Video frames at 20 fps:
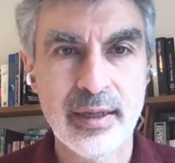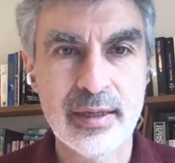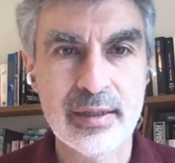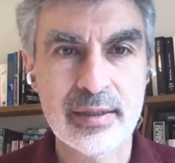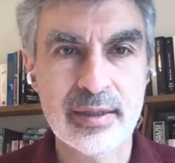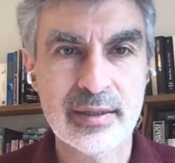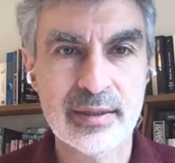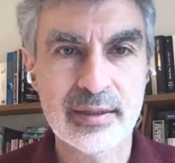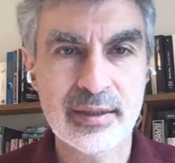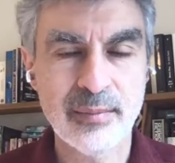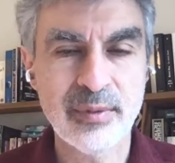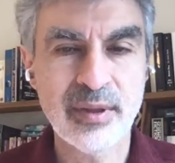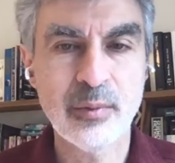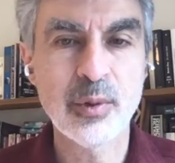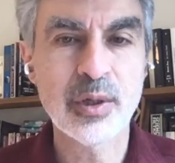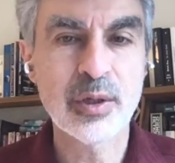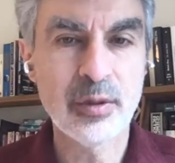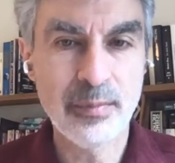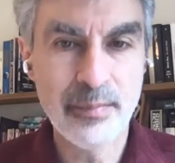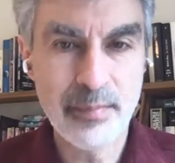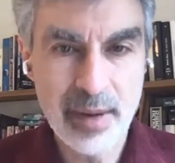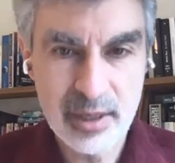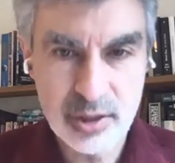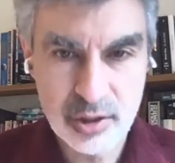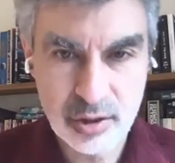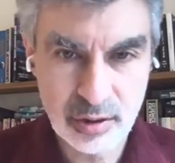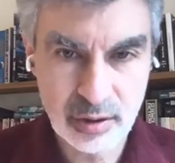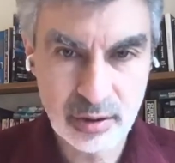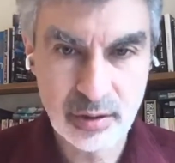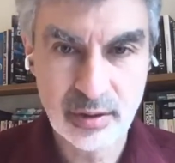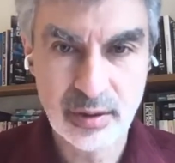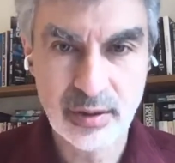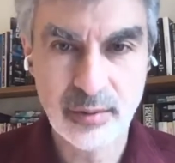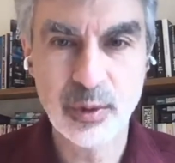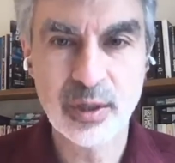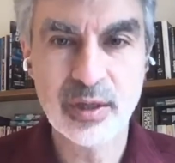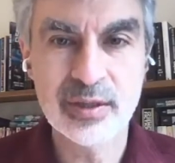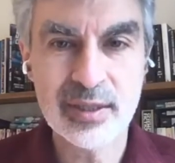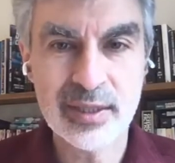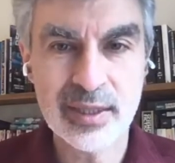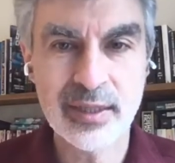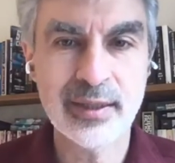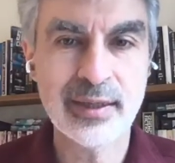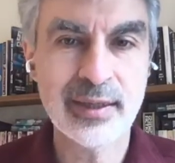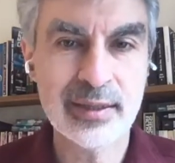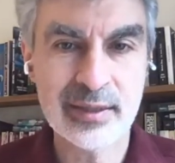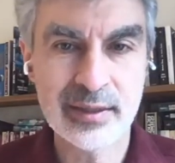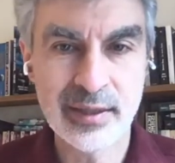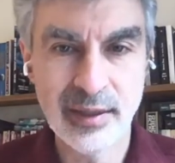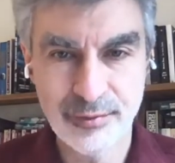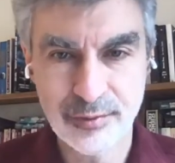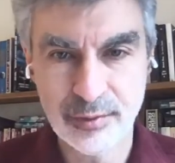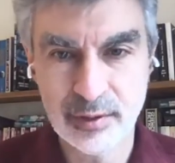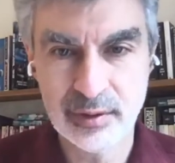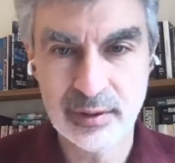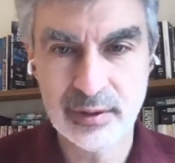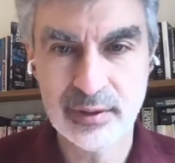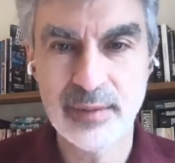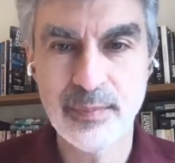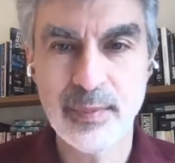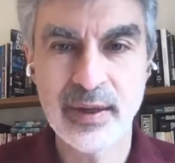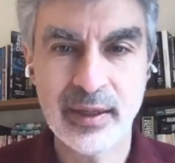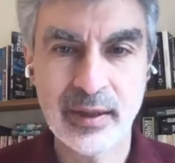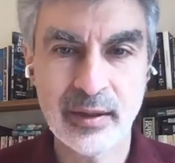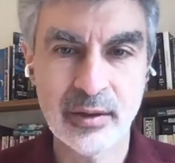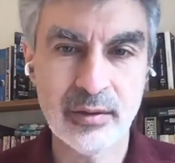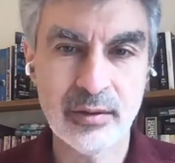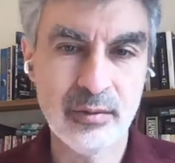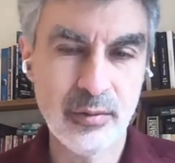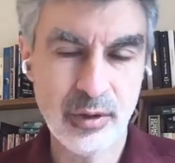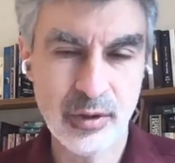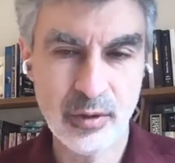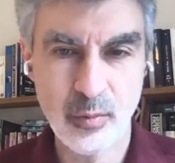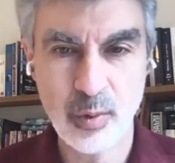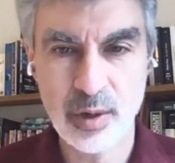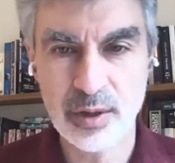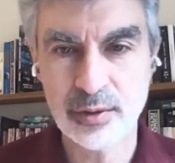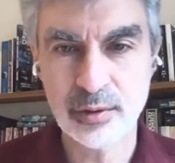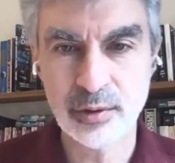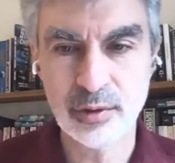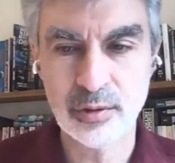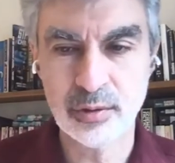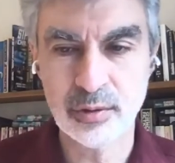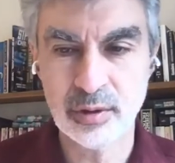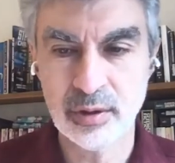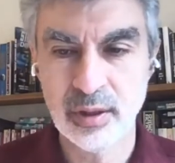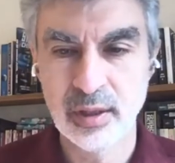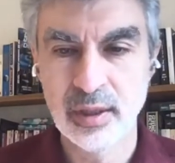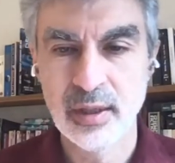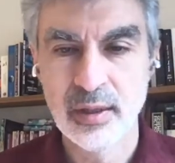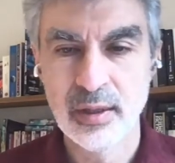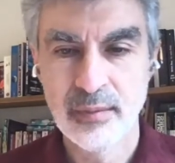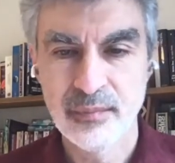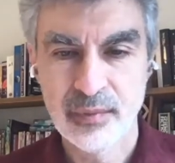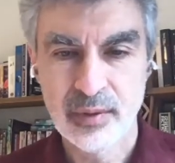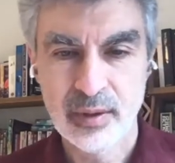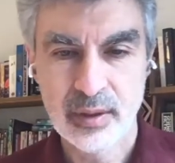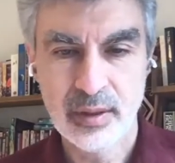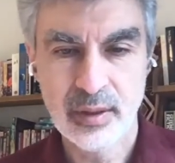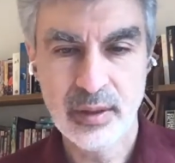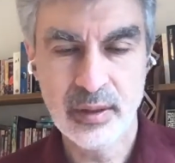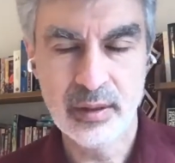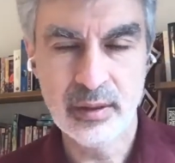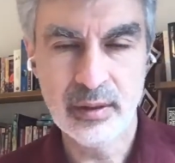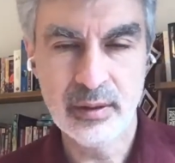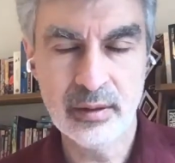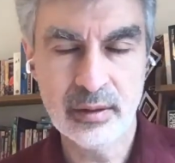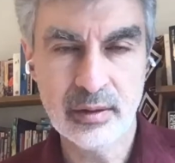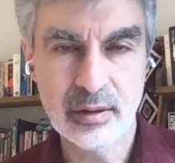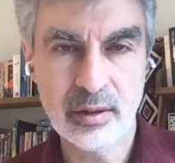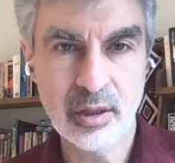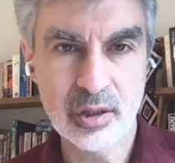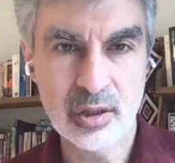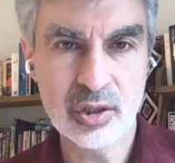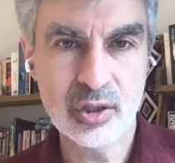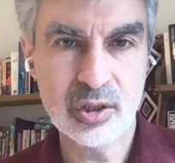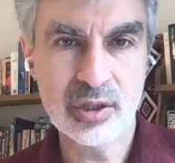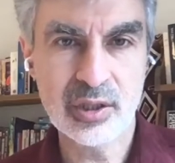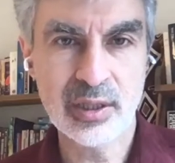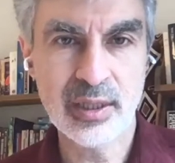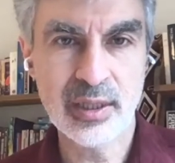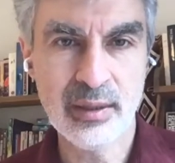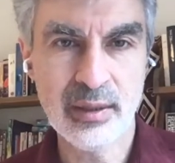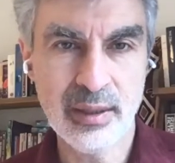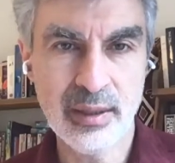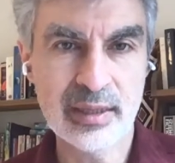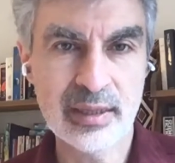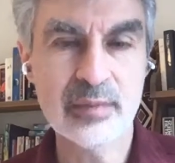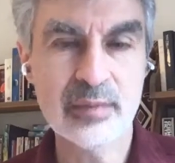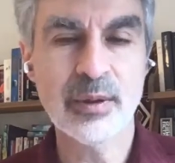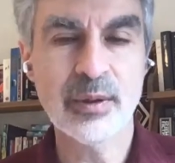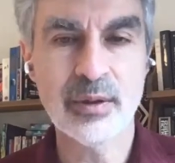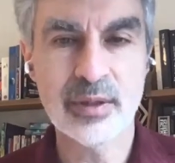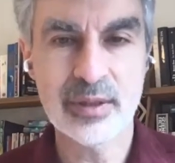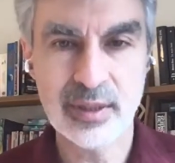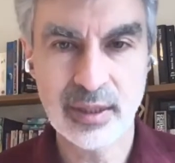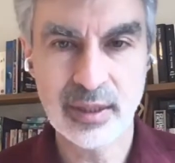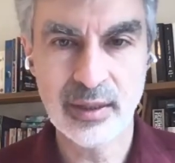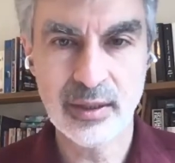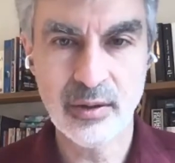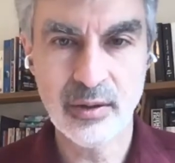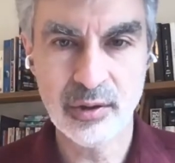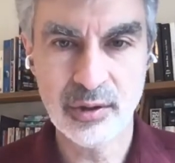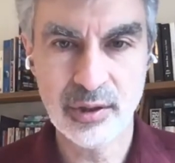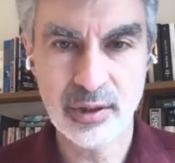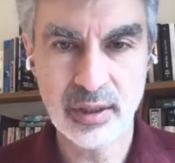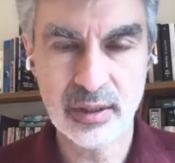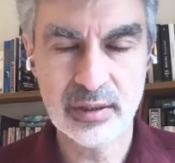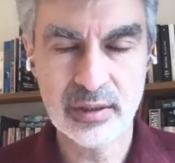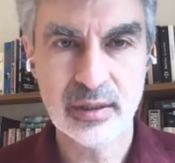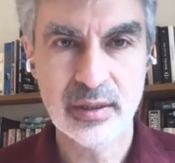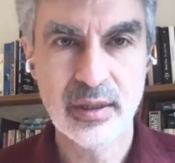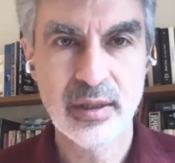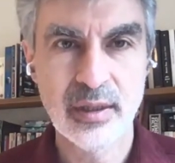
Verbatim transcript: is something we can measure. We can see that it's different depending on, you know, whether you're uh, consciously experiencing it or not.